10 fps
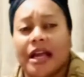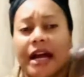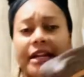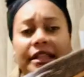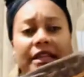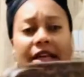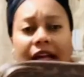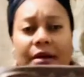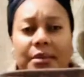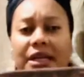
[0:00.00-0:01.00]
And I think they
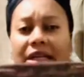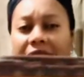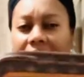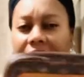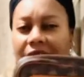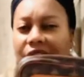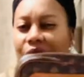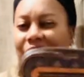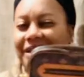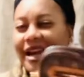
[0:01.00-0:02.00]
come in
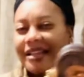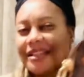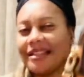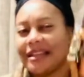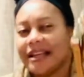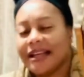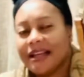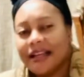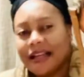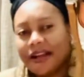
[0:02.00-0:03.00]
3 sizes,
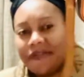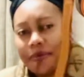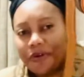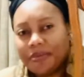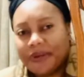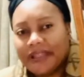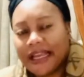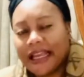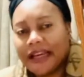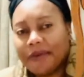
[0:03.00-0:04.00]
if I'm not
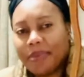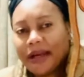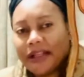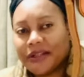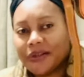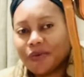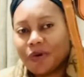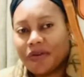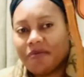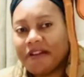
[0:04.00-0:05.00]
mistaken. But it's
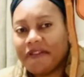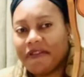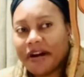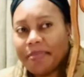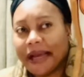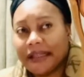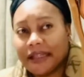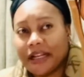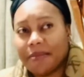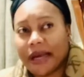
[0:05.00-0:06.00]
one of my favorite bags
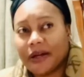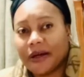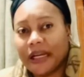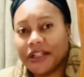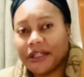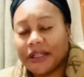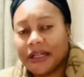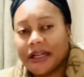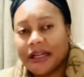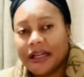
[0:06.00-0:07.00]
in my collection.
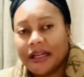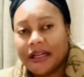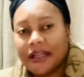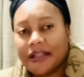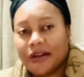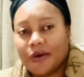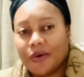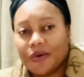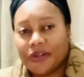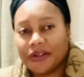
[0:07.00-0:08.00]
It's a
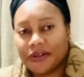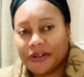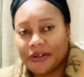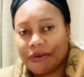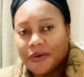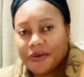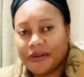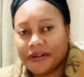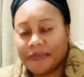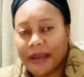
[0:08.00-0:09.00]
gorgeous,
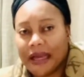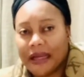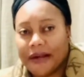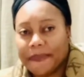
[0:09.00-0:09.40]
gorgeous bag.